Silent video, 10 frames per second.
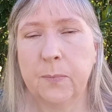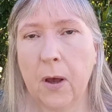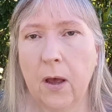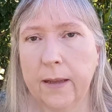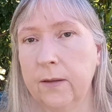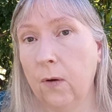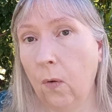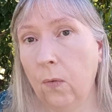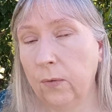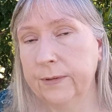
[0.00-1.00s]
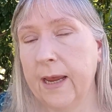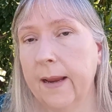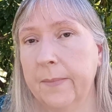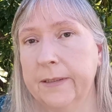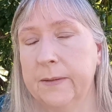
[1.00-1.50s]
pot the whole
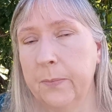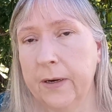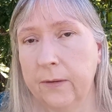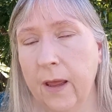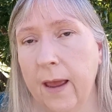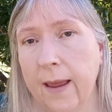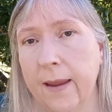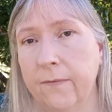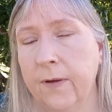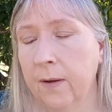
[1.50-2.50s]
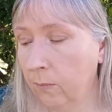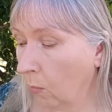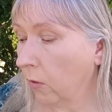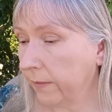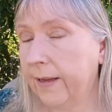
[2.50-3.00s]
time it's been alive,
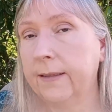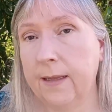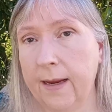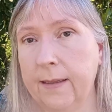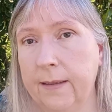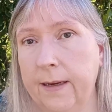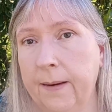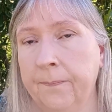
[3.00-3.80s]
more than likely.